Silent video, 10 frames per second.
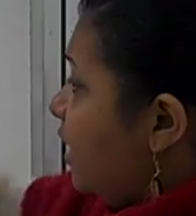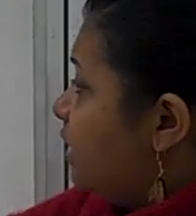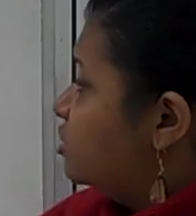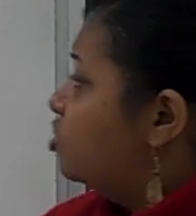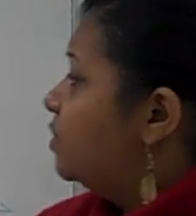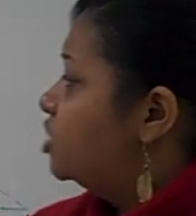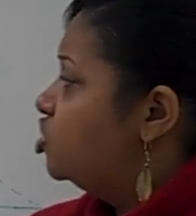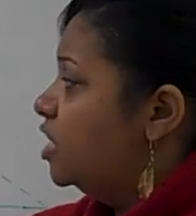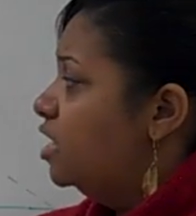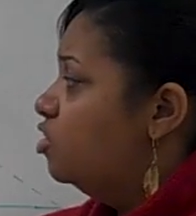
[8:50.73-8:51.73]
And so my
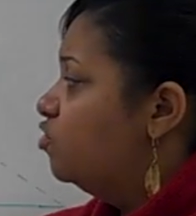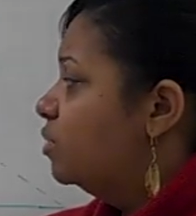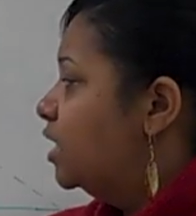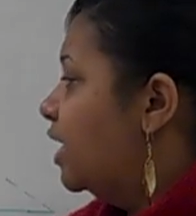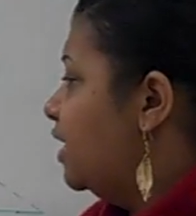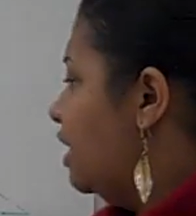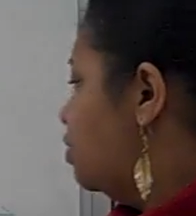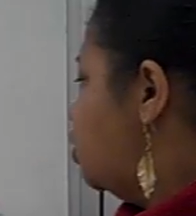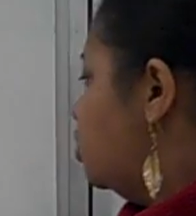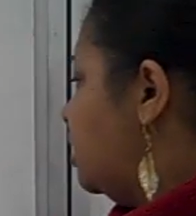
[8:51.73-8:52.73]
shadow from the
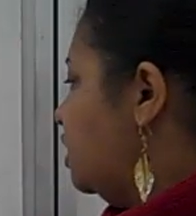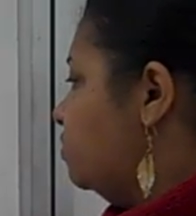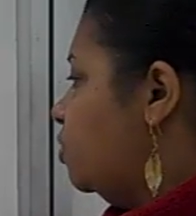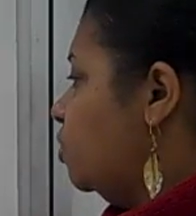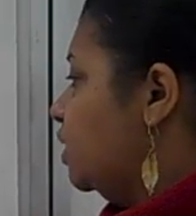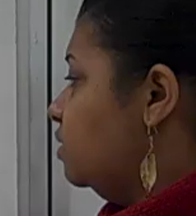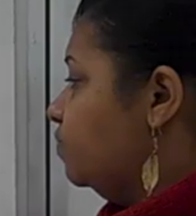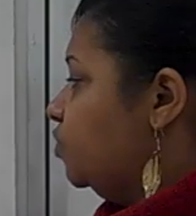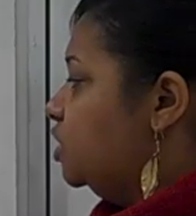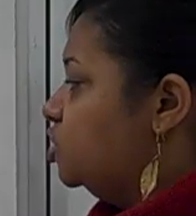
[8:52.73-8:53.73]
lighthouse to the end point
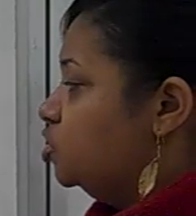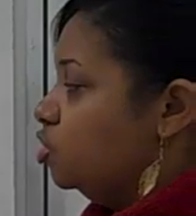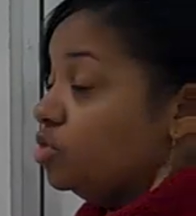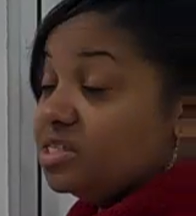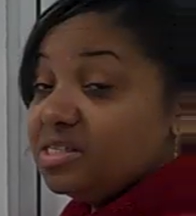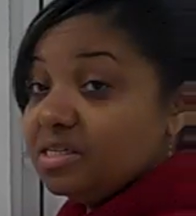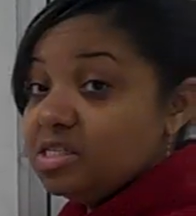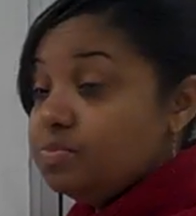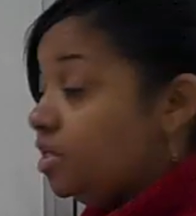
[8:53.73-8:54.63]
is 36